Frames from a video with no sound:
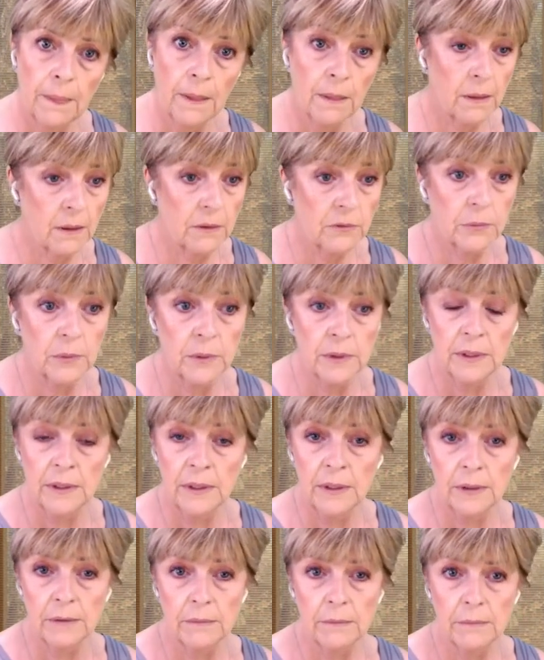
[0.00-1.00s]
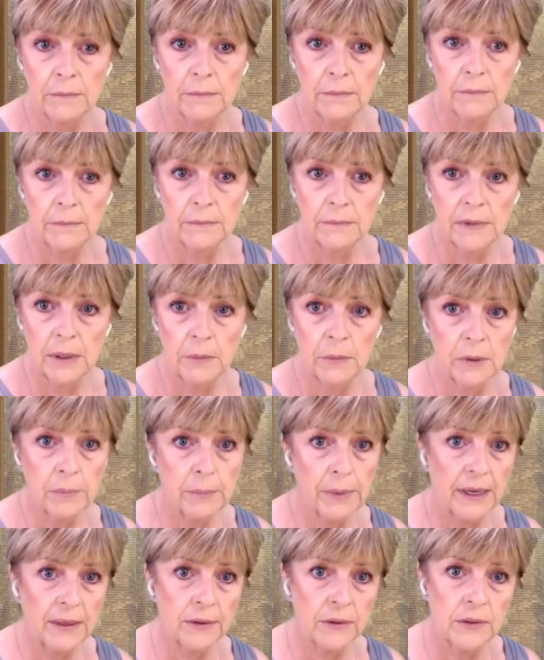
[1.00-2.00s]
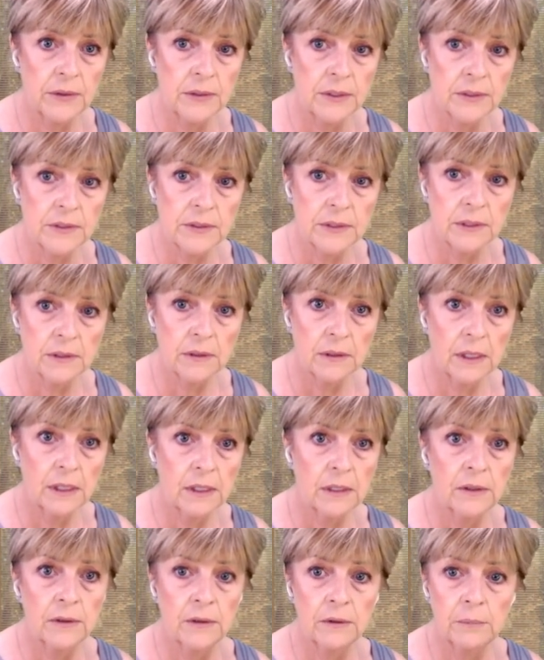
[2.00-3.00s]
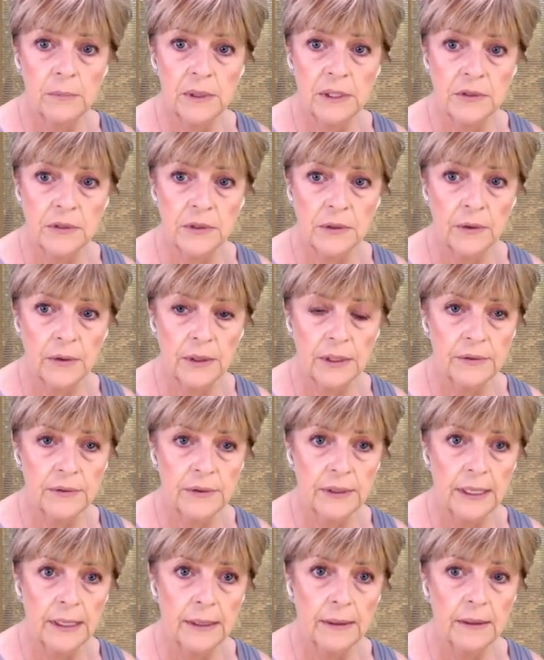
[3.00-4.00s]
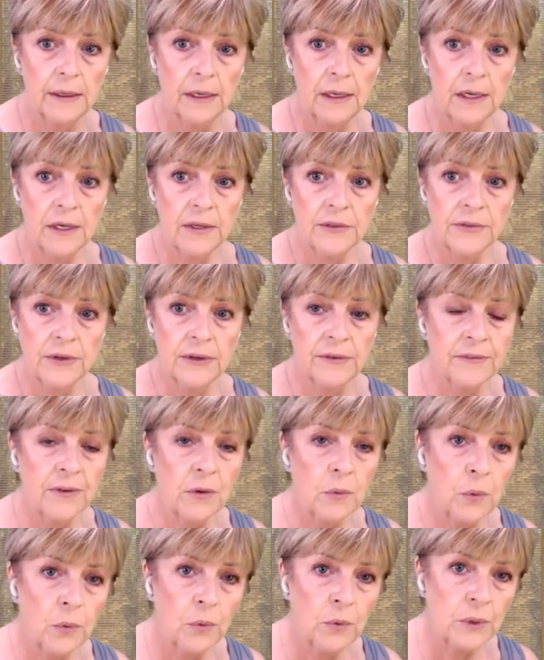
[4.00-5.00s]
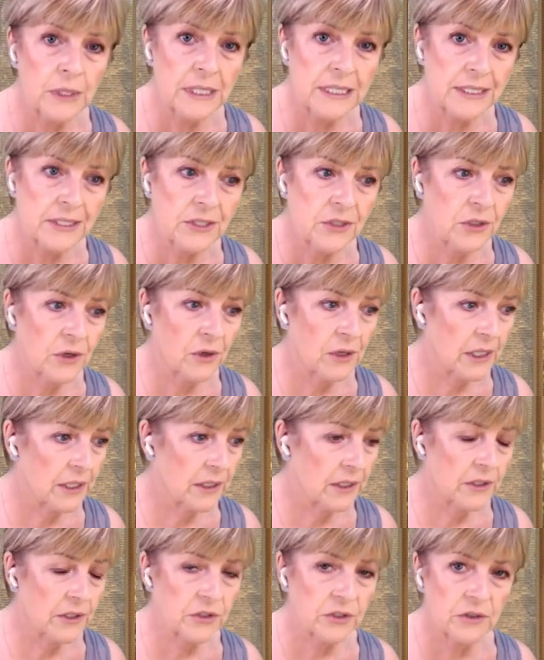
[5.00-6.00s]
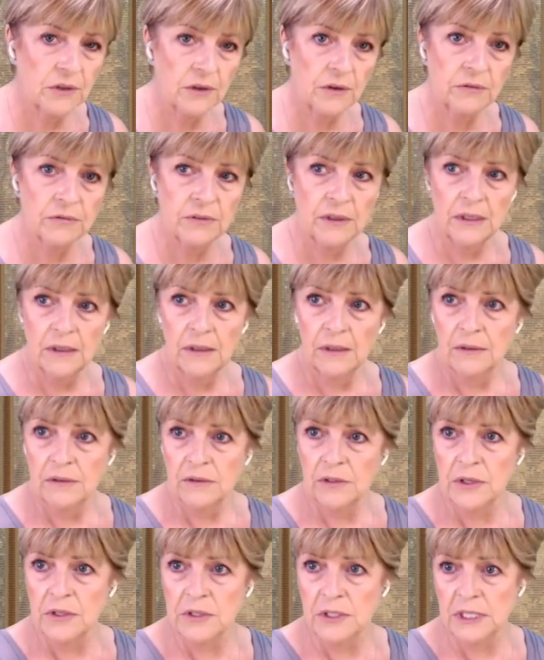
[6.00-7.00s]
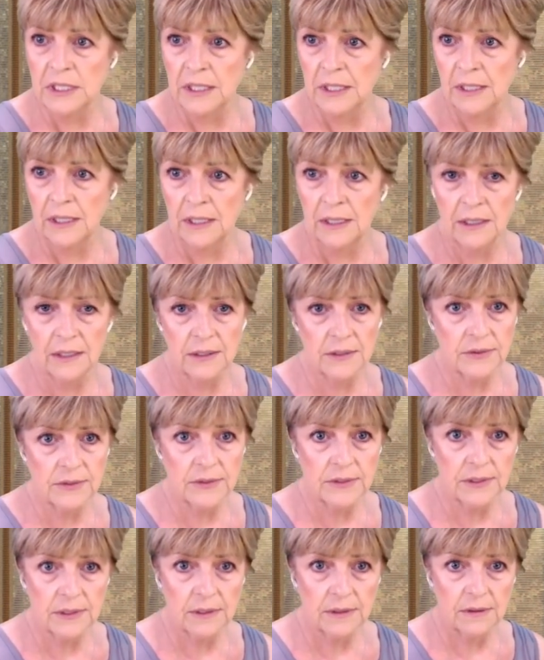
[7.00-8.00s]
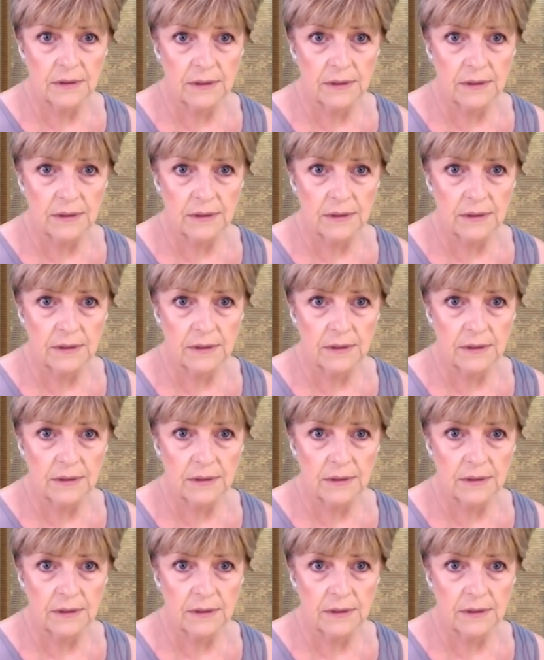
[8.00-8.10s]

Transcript: And that's what they did. They were the backers. They needed me to guide it. So I've got all this knowledge of 30 years